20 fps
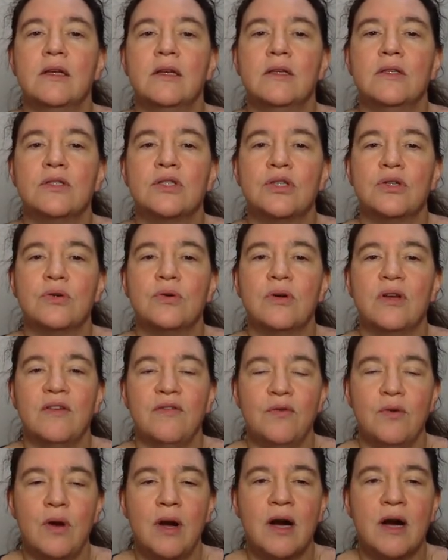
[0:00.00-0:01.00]
So
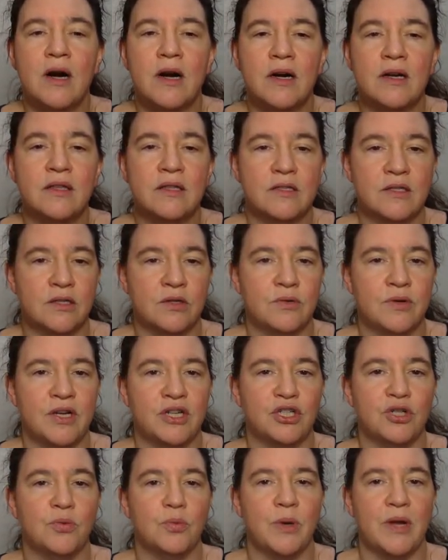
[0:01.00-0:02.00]
if you are in the
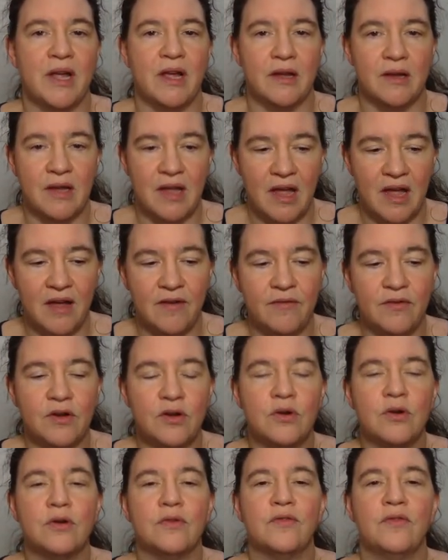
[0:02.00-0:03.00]
situation where you have a
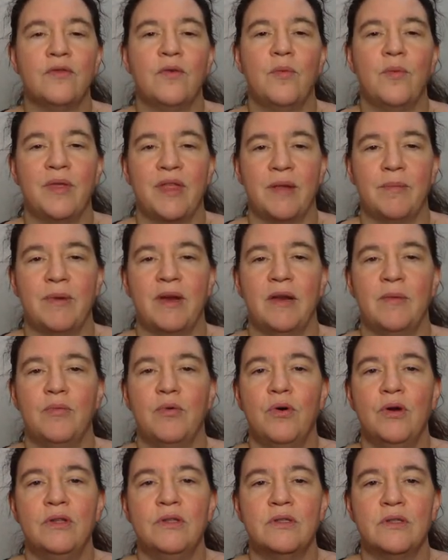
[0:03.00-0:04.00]
curve with that many
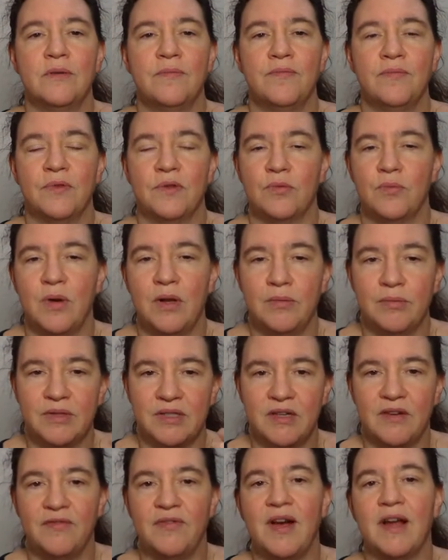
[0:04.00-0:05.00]
points, well,
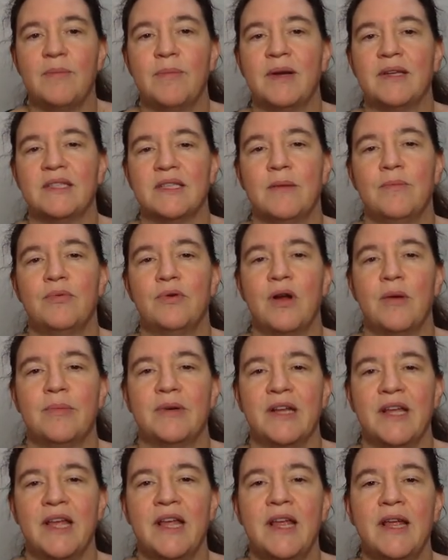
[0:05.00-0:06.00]
defined by some
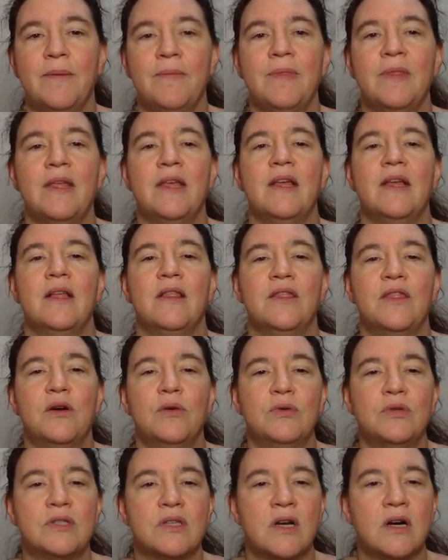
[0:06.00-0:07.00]
parameter a,
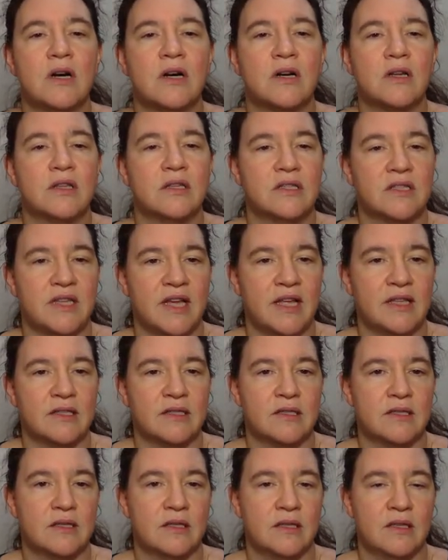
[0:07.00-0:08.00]
those are the
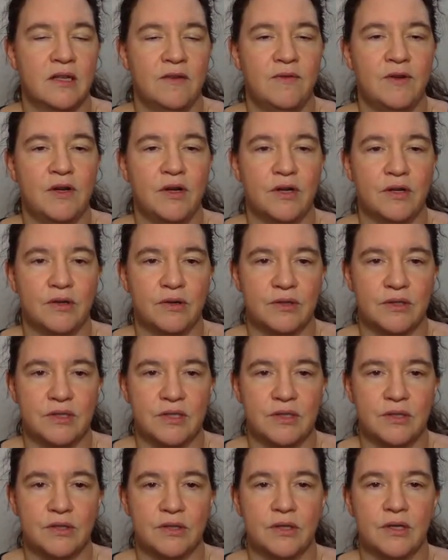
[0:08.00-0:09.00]
sets that we're going to
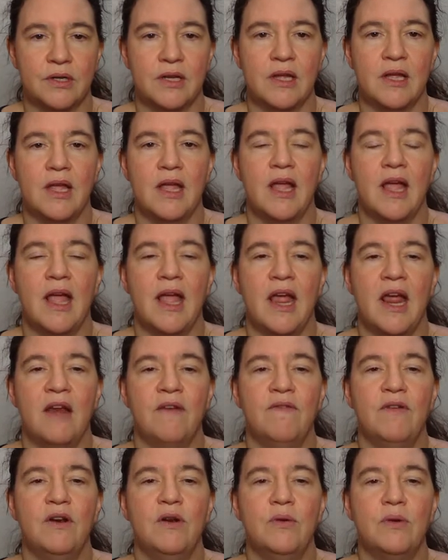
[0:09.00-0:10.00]
consider. And
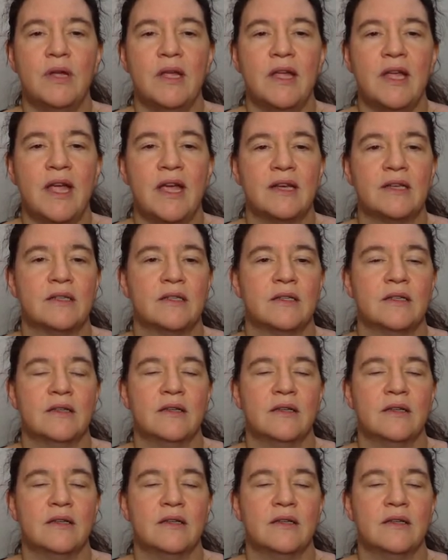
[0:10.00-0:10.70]
we're looking at